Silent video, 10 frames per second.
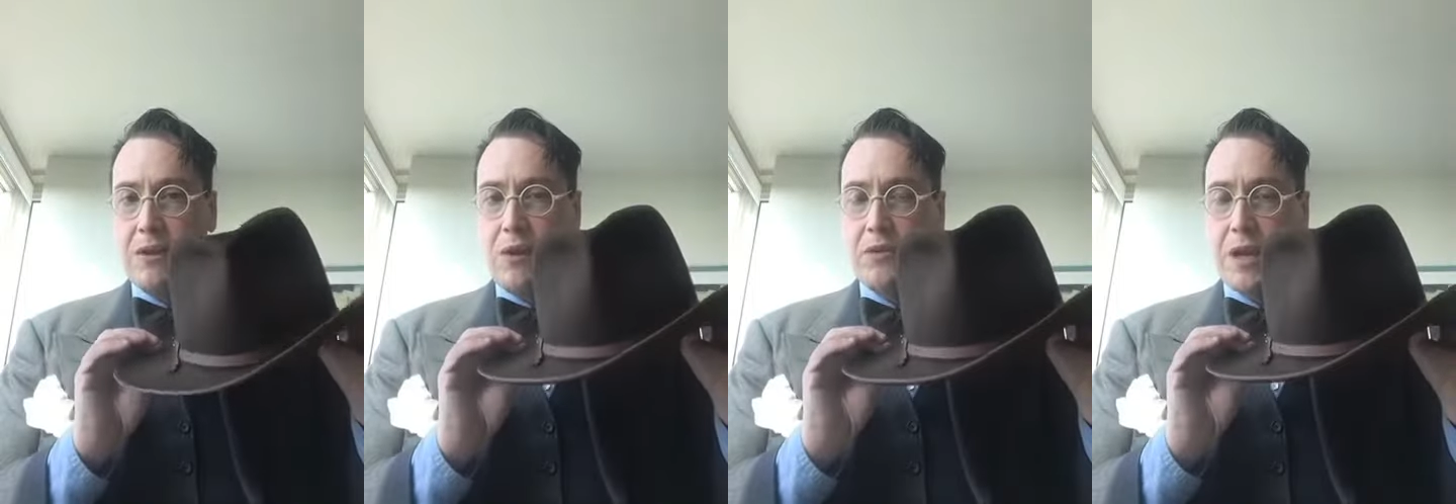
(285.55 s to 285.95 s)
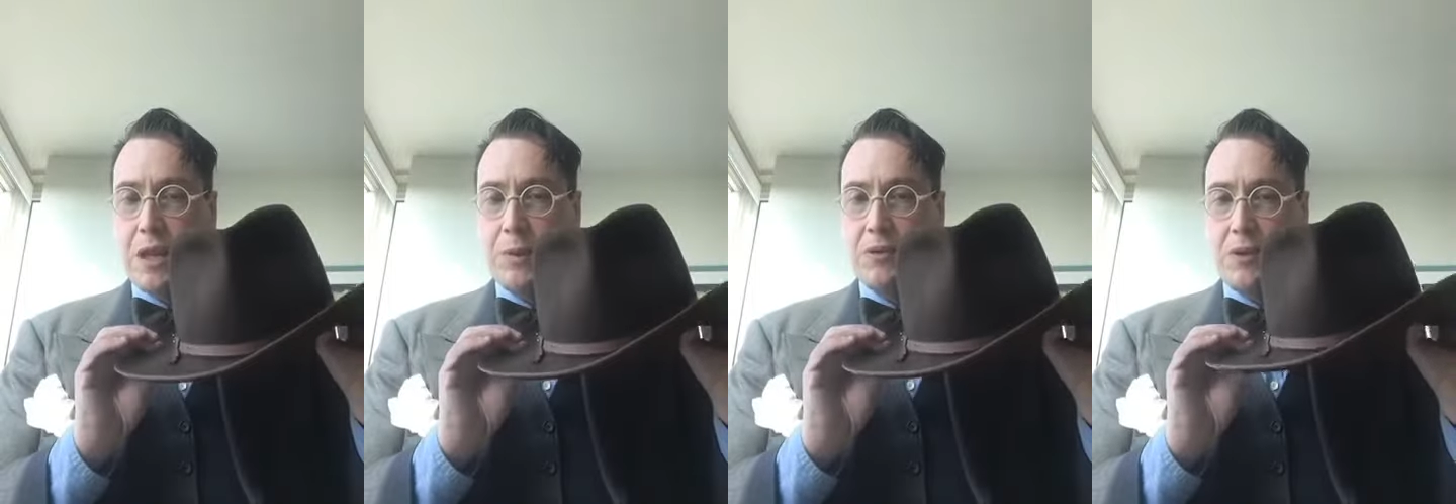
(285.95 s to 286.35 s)
all the
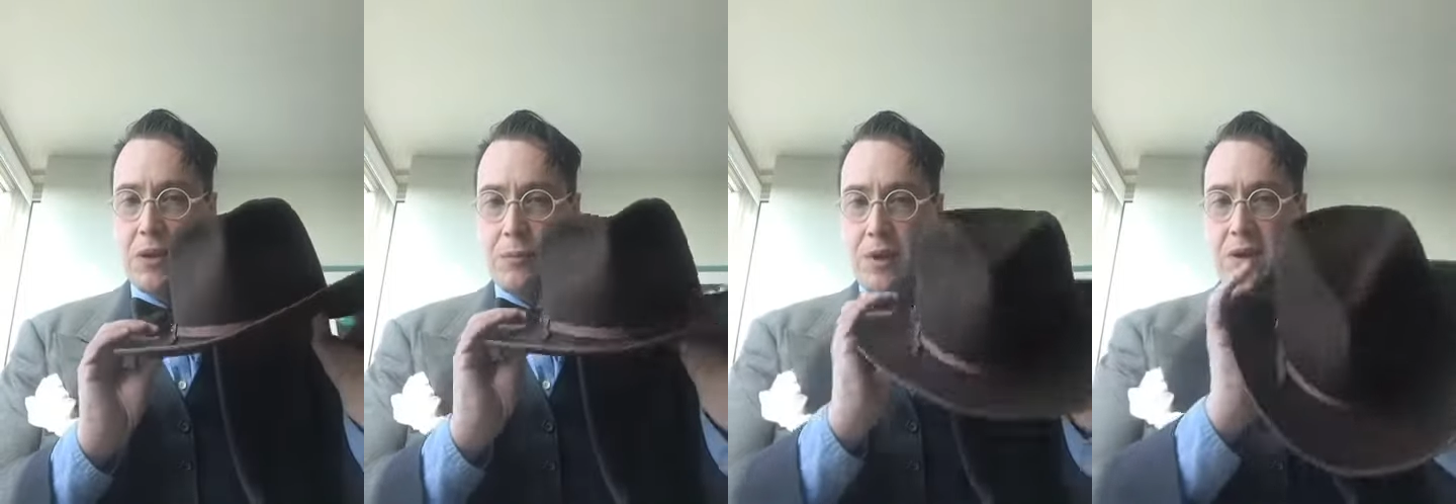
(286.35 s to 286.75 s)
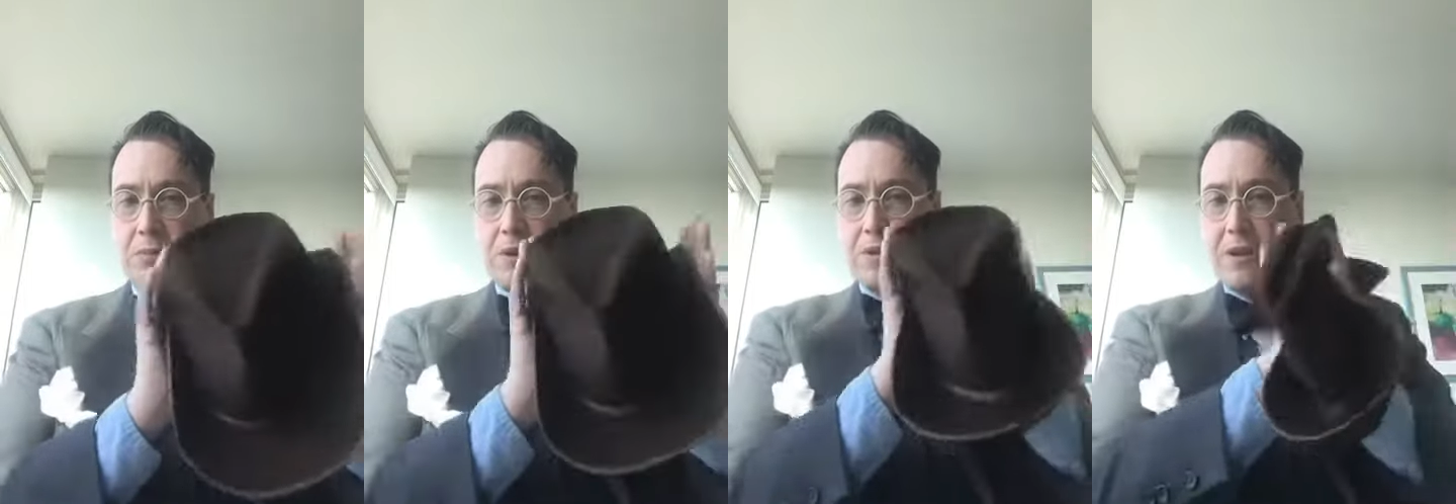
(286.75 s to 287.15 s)
elements and all the
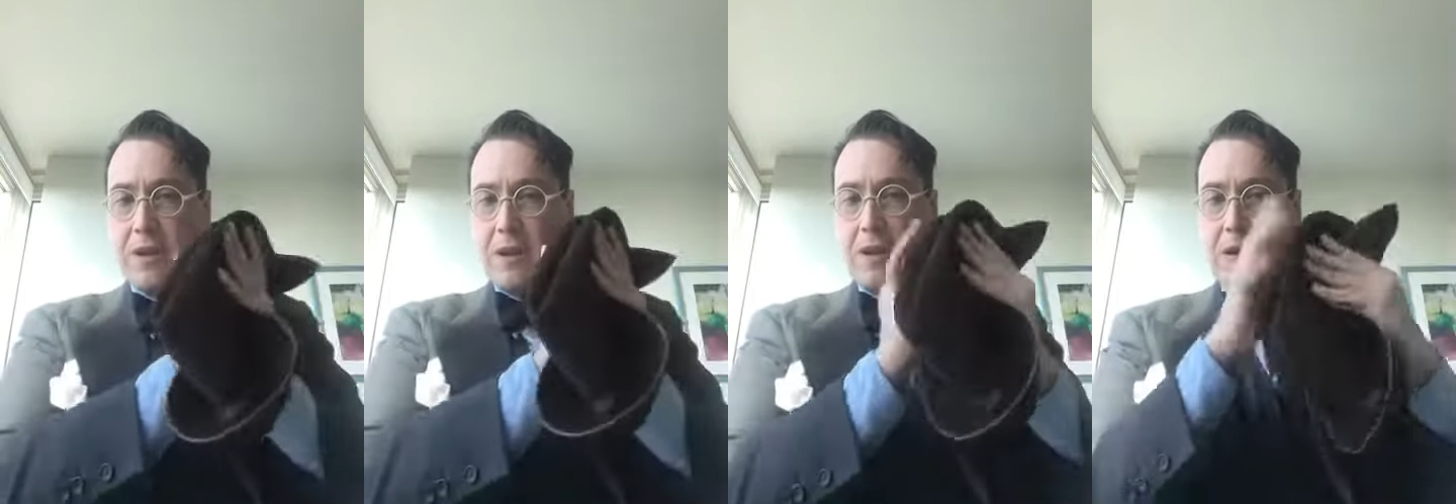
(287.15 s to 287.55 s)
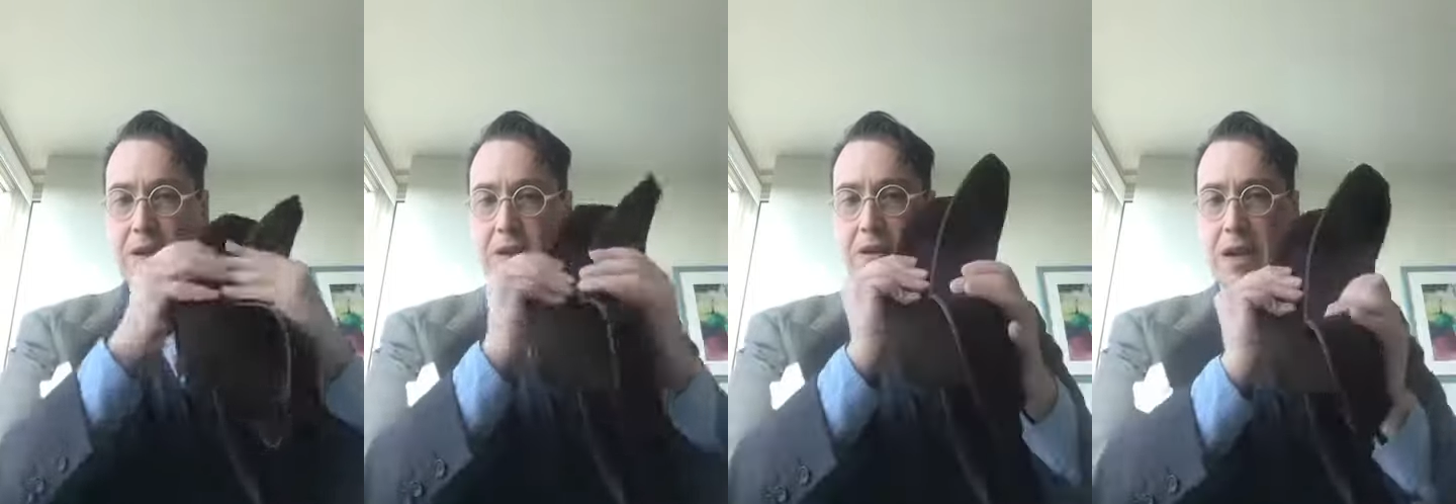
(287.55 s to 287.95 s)
punishment,
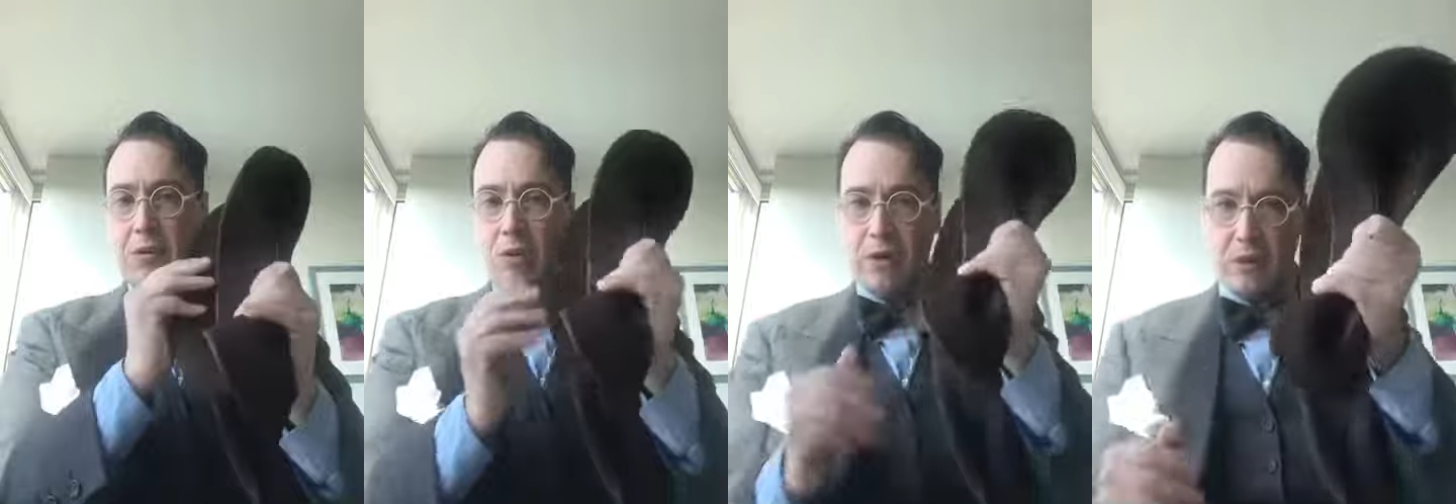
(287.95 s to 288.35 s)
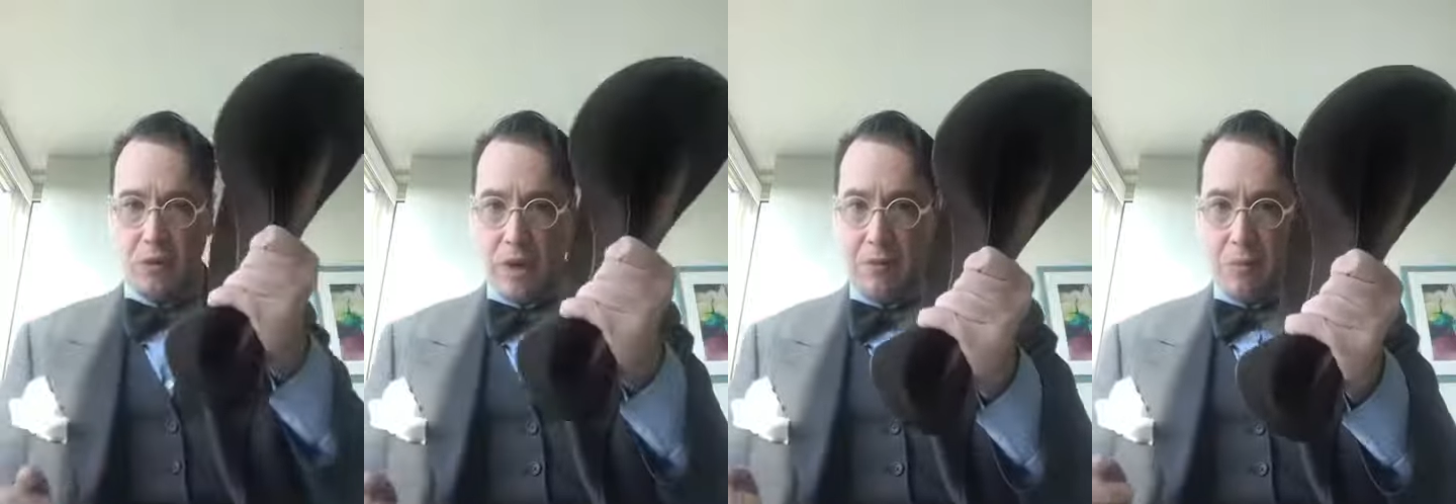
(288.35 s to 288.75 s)
and will have a
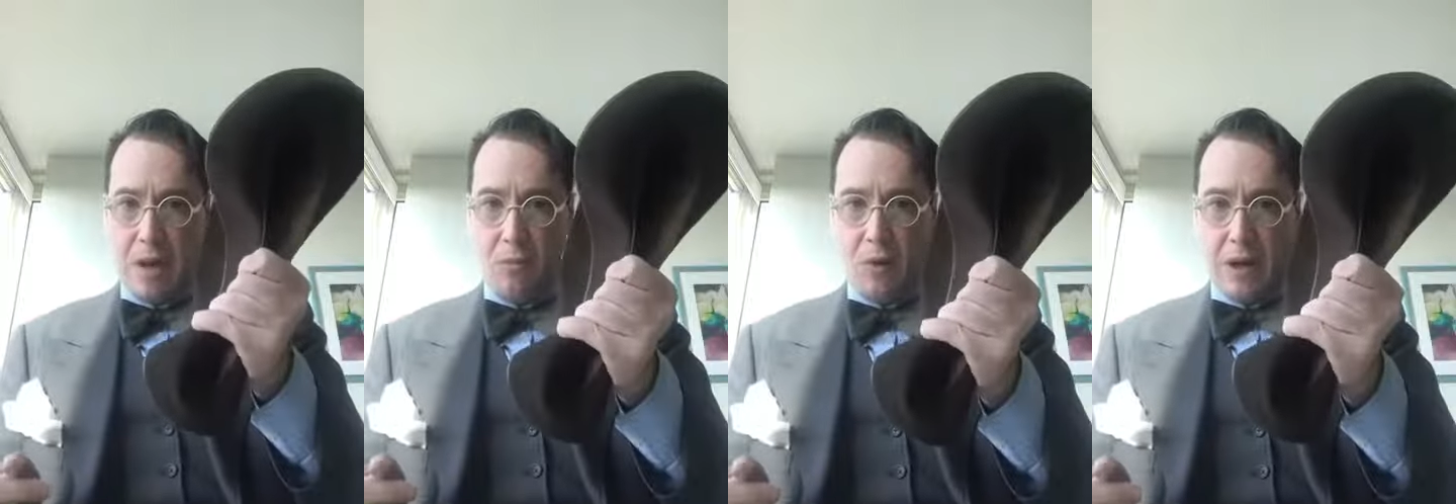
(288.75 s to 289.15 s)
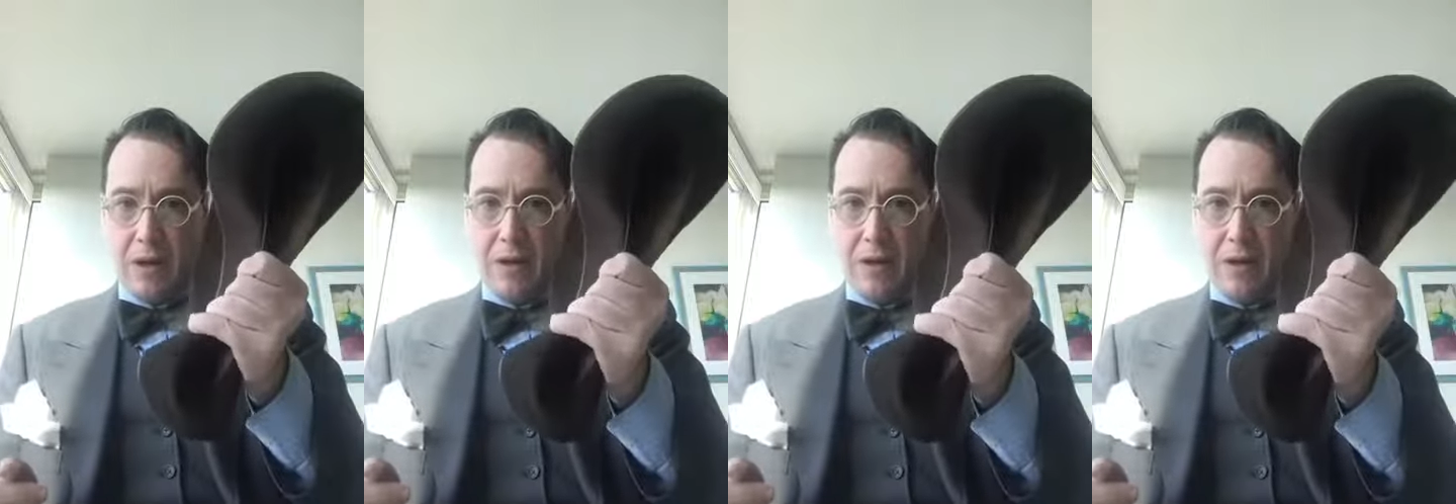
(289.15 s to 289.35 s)
great memory.